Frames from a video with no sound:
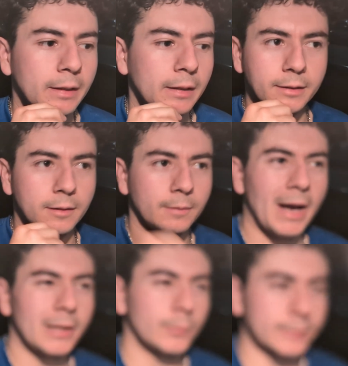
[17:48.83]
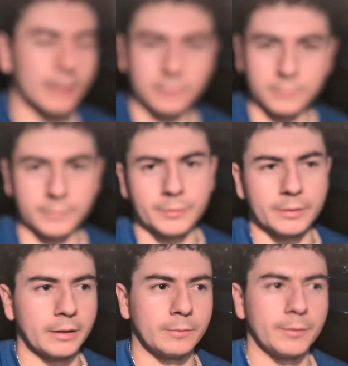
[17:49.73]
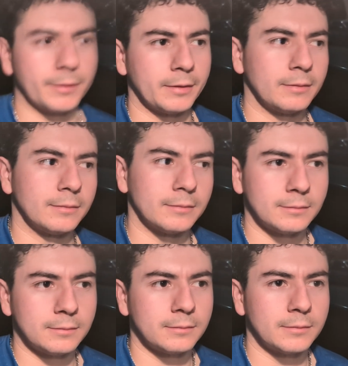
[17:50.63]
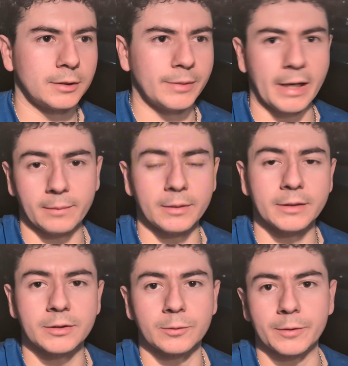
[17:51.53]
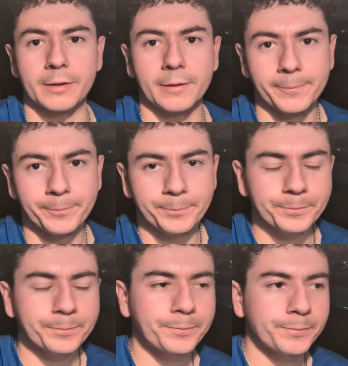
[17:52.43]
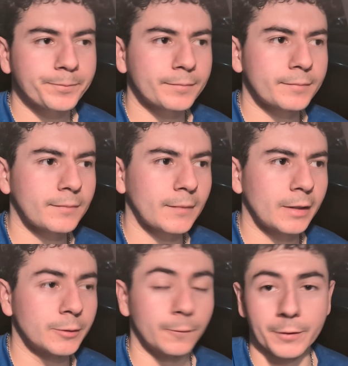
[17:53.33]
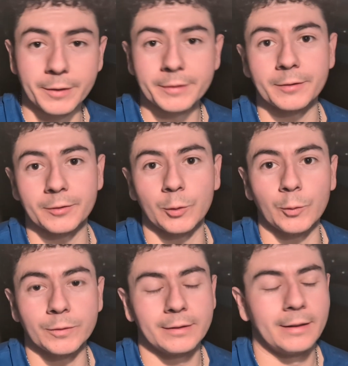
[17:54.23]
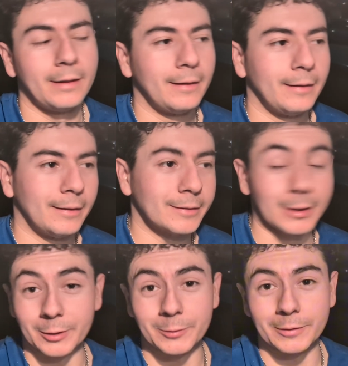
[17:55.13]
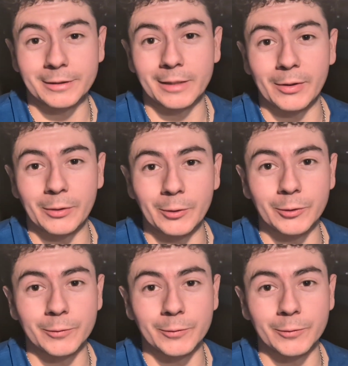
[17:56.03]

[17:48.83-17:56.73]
And the macro cycle is usually like within maybe 8 months to a year. So for this year's goals, so I guess you could say my New Year's